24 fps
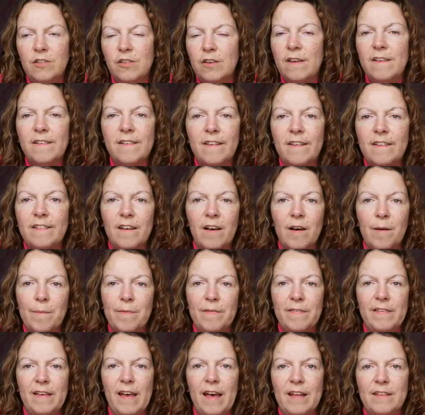Jesus
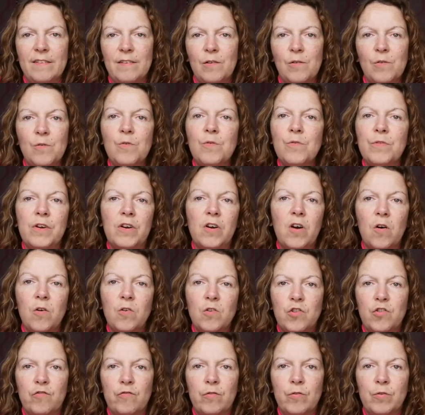upset all the
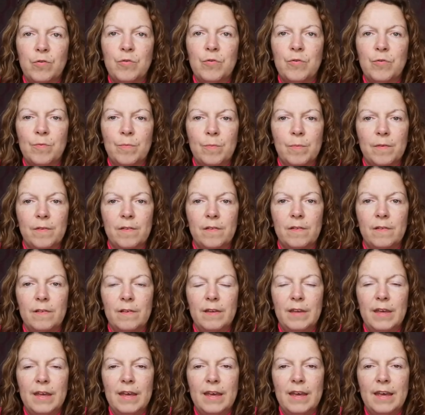cultural norms.
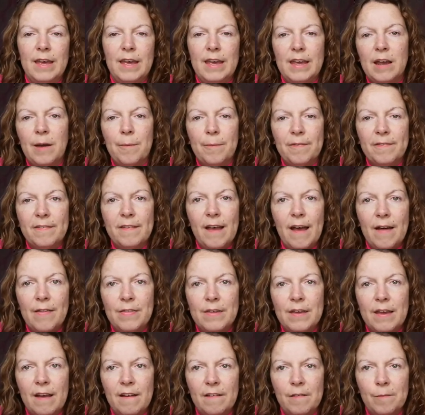He upset the